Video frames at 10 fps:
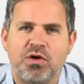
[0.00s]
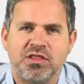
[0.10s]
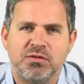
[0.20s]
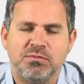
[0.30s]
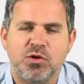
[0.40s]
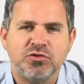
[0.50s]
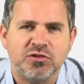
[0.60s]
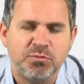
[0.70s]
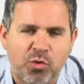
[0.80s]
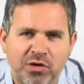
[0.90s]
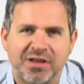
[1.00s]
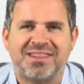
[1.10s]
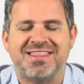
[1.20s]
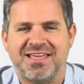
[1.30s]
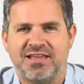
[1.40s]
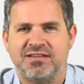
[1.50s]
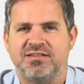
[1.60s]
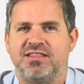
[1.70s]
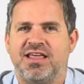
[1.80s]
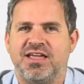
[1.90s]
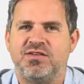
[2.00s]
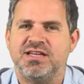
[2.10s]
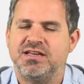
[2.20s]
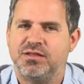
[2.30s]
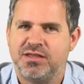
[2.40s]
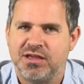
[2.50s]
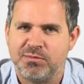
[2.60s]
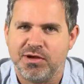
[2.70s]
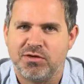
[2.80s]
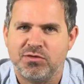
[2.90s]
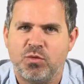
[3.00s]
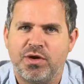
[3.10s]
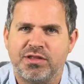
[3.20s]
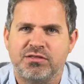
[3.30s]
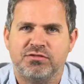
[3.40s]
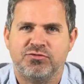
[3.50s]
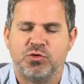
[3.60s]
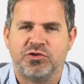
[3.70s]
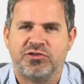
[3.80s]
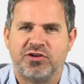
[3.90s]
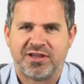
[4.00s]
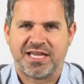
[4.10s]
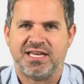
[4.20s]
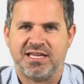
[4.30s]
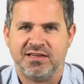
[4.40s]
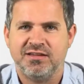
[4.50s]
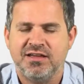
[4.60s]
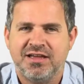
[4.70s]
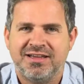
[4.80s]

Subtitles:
of the most important things that you need to think about with forced air heating,